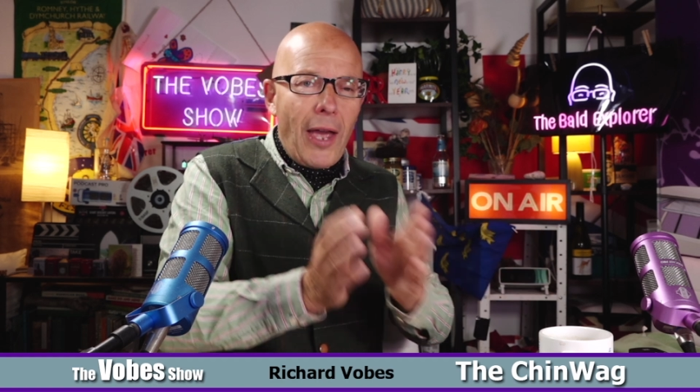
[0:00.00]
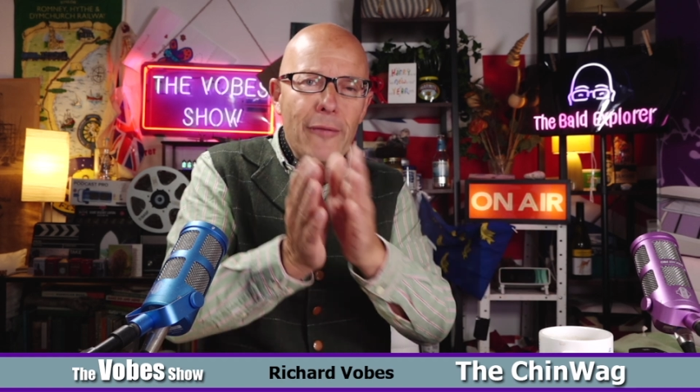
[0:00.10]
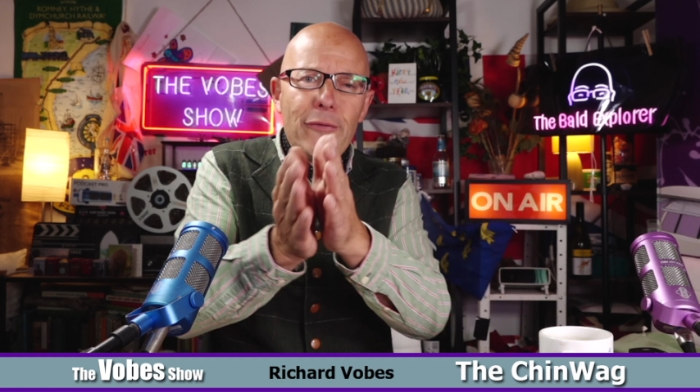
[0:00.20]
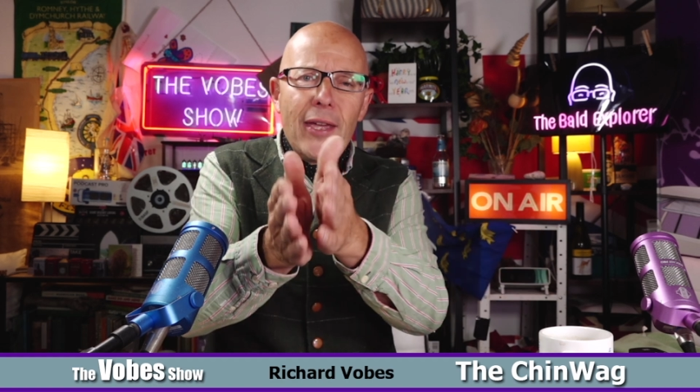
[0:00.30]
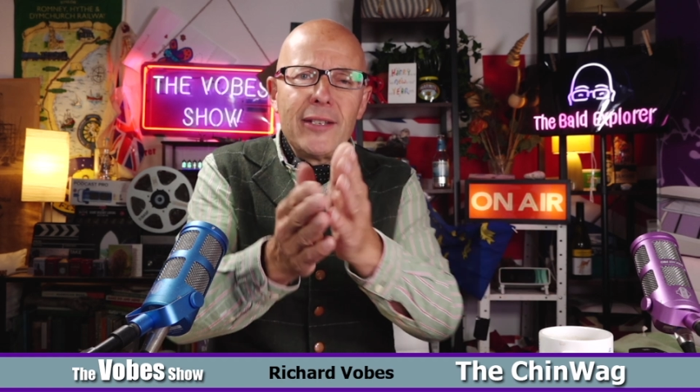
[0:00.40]

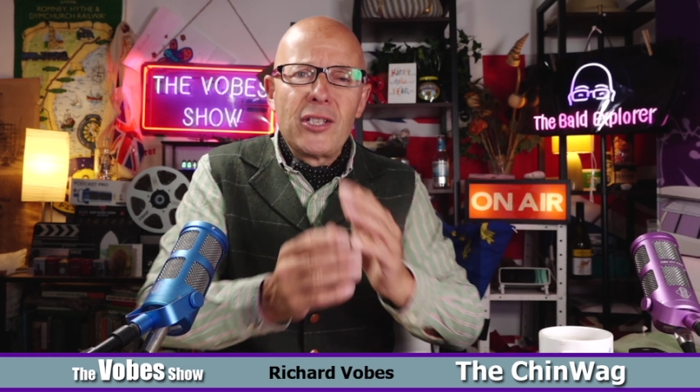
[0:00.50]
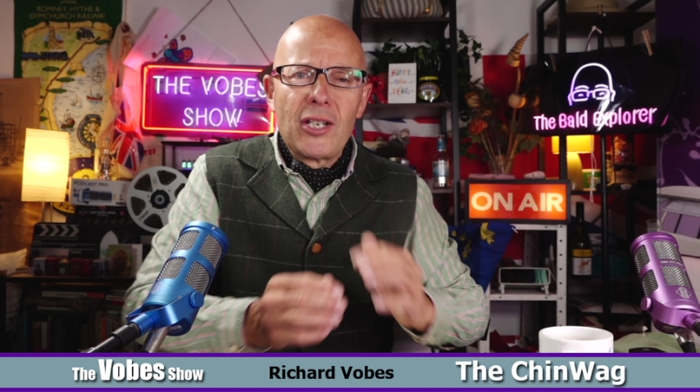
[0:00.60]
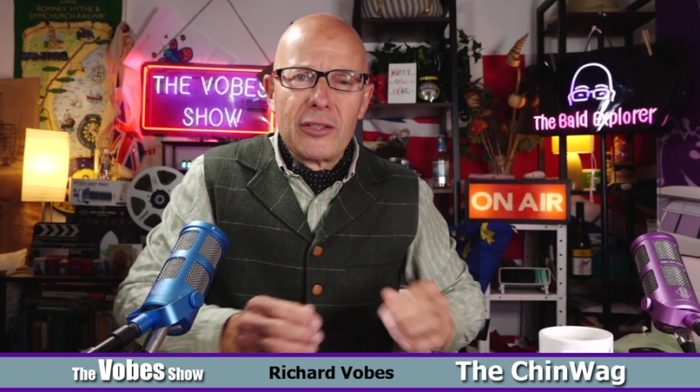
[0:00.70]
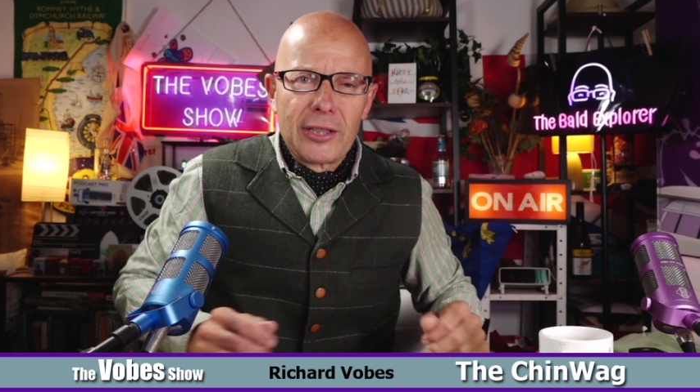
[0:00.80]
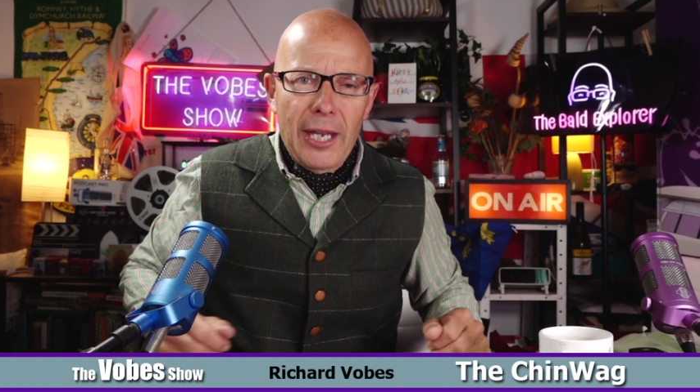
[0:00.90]
and then
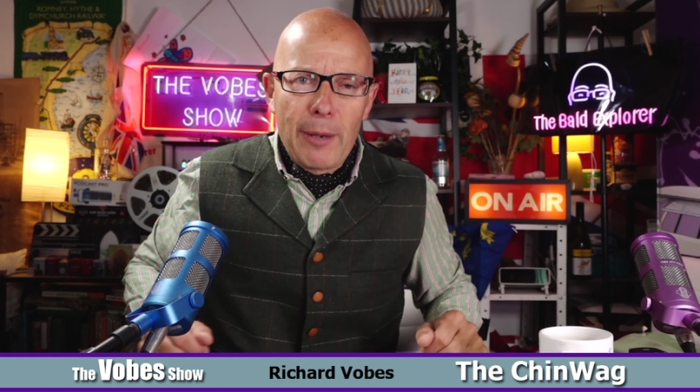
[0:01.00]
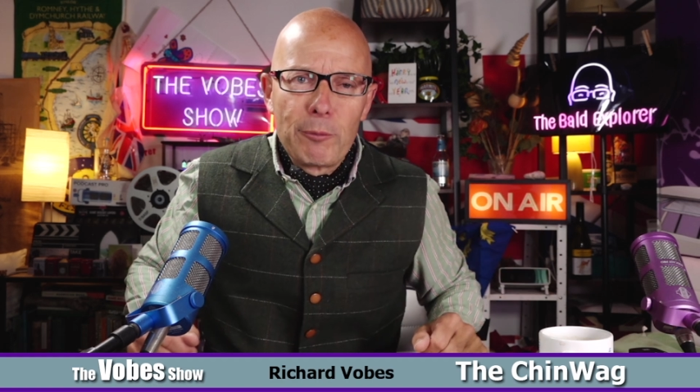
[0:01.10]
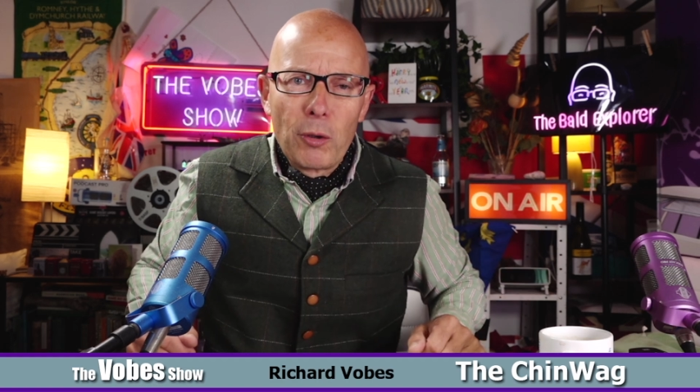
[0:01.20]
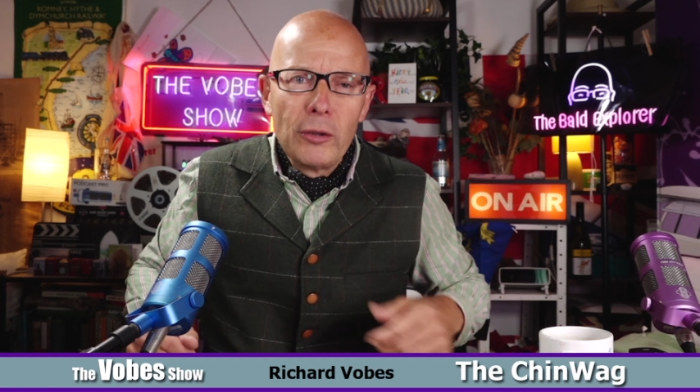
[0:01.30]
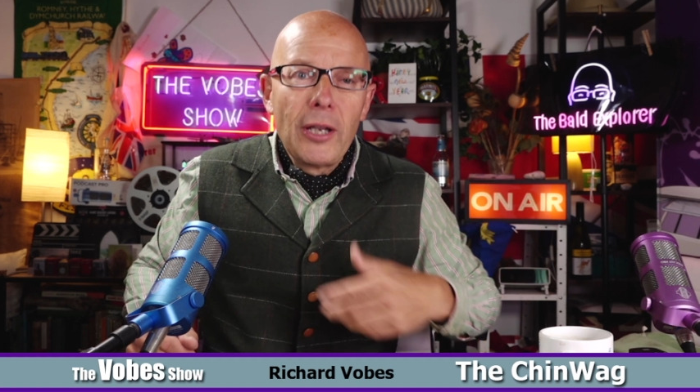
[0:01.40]
turn the
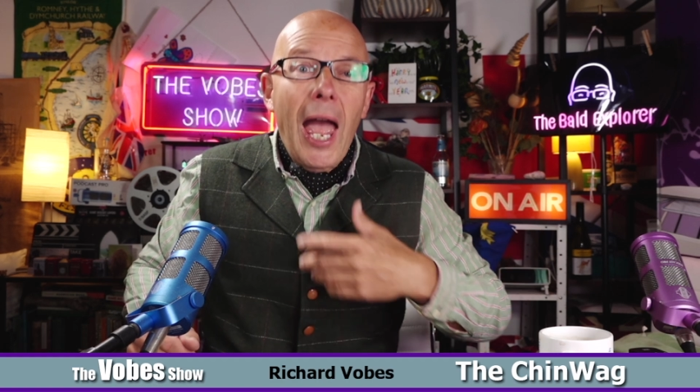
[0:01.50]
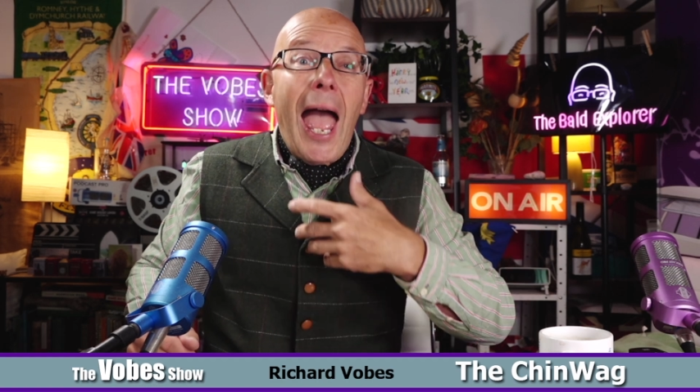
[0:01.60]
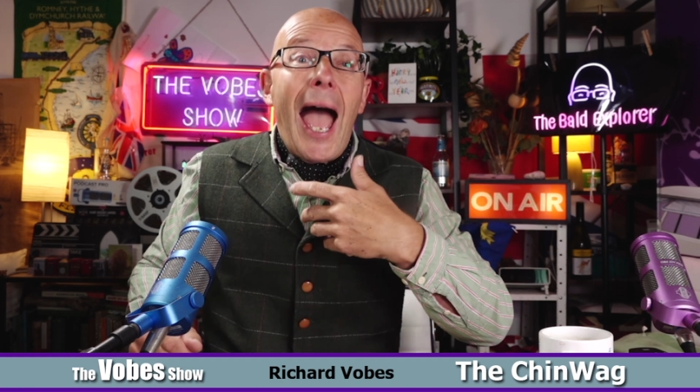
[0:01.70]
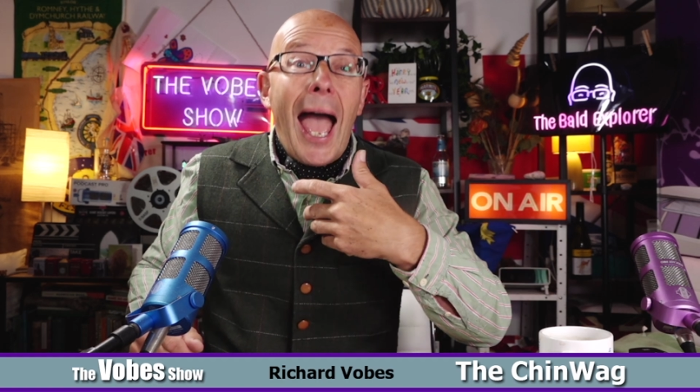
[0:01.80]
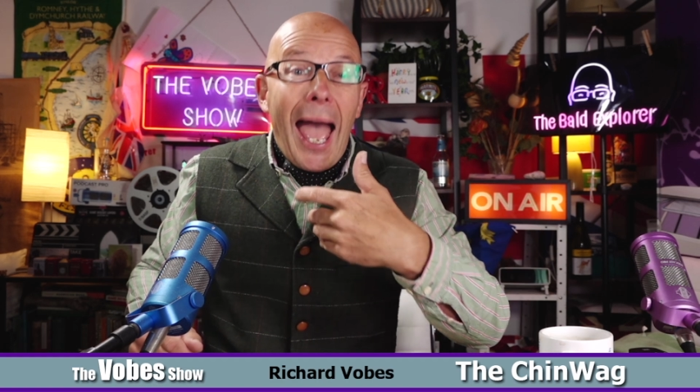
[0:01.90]
camera on,
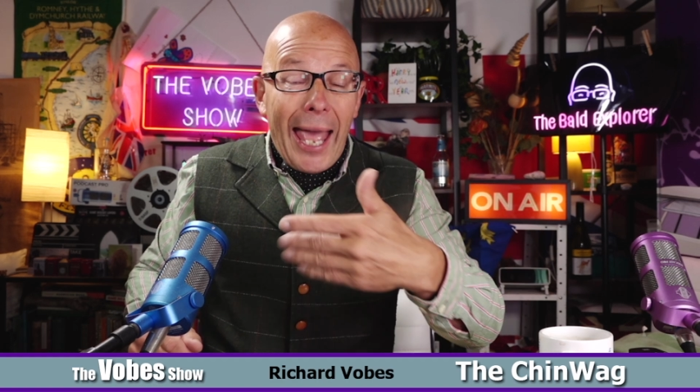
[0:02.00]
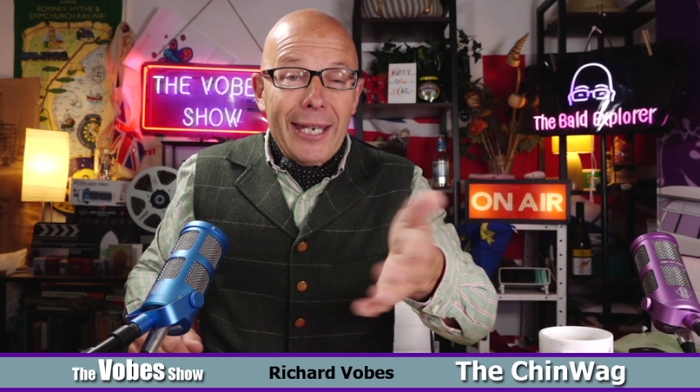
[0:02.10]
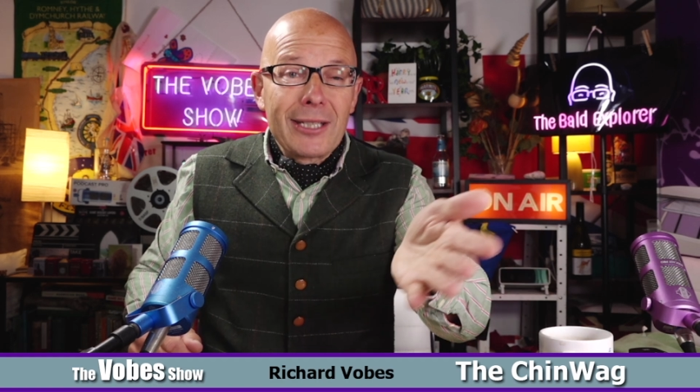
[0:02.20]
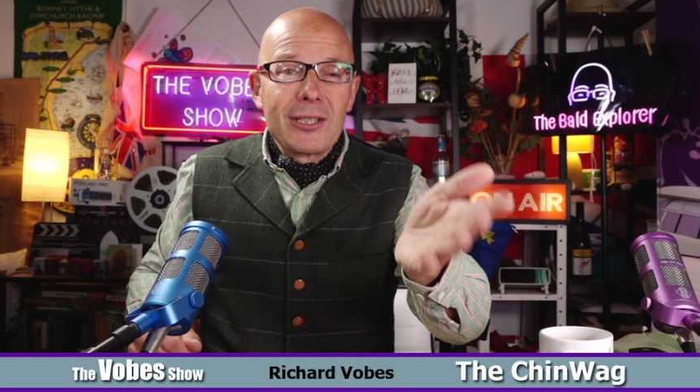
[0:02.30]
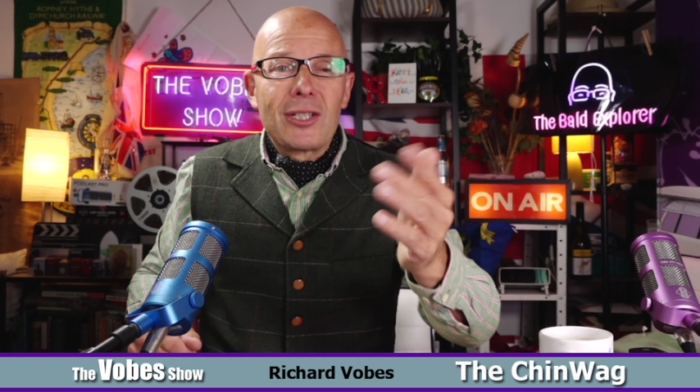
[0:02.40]

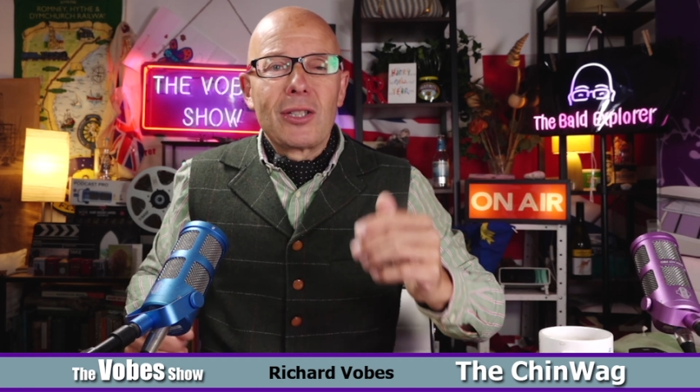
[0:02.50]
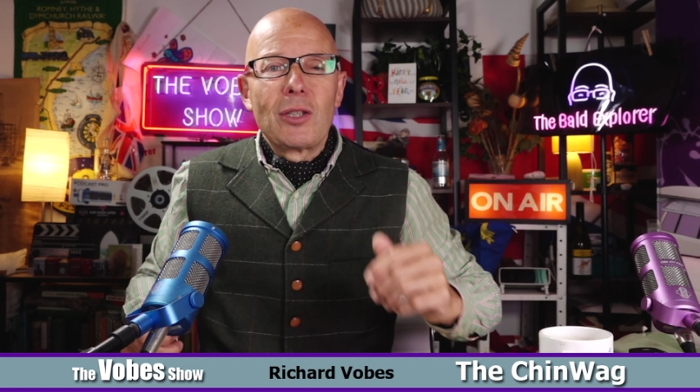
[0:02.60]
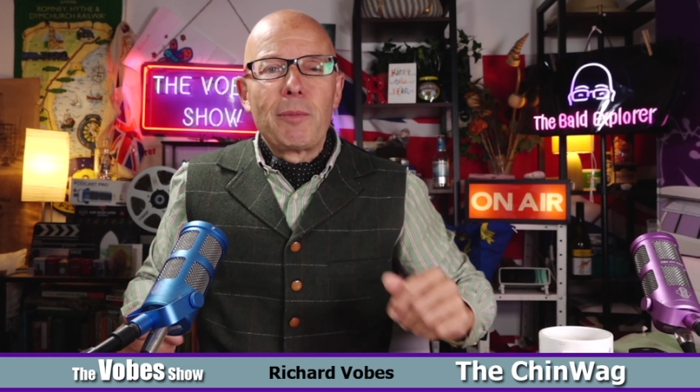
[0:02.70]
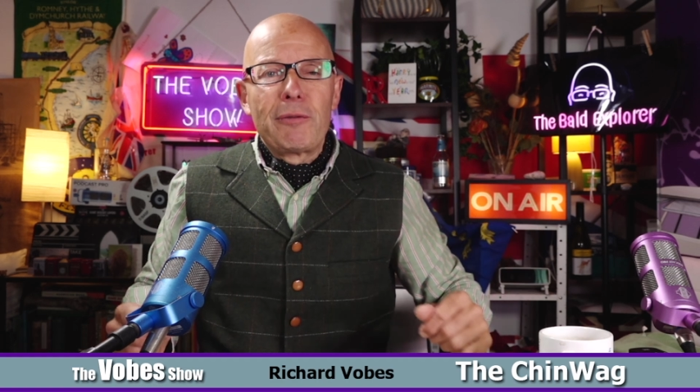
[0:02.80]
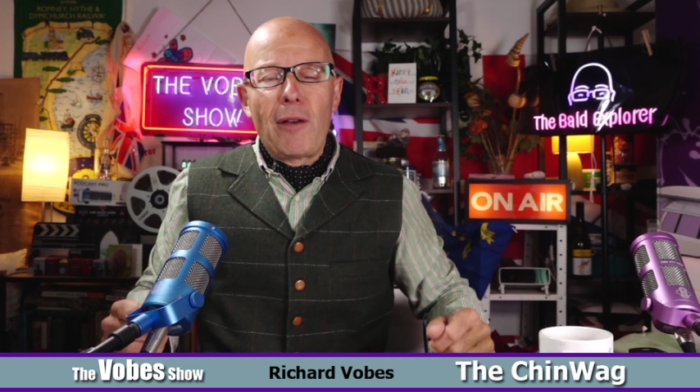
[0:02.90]
and
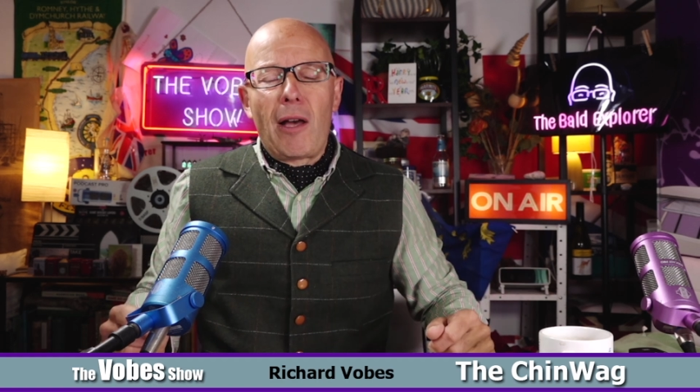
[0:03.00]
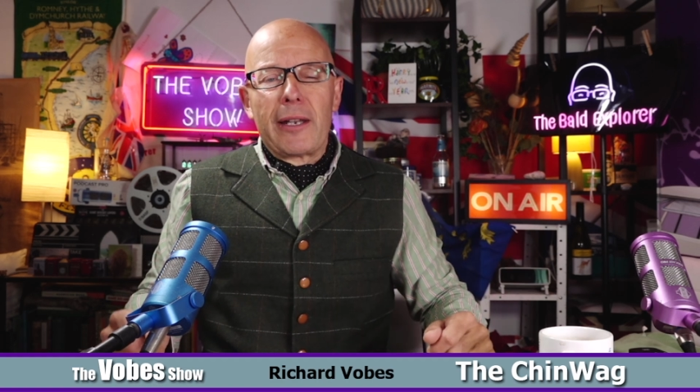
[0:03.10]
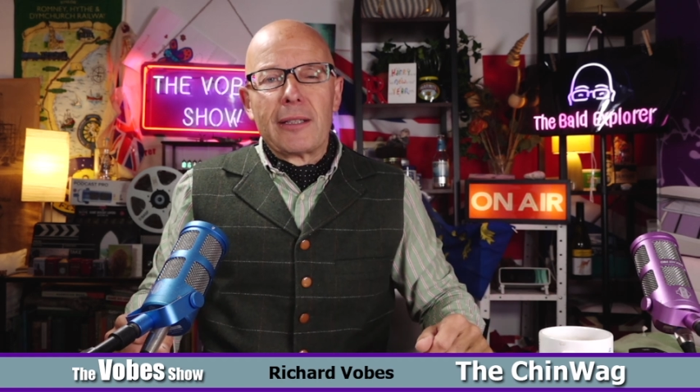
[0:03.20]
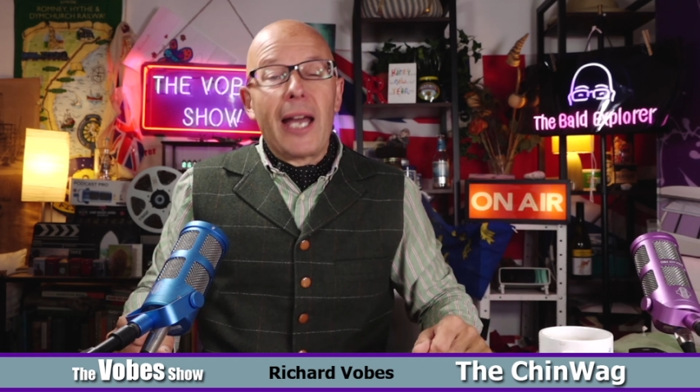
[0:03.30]
you'll be fine.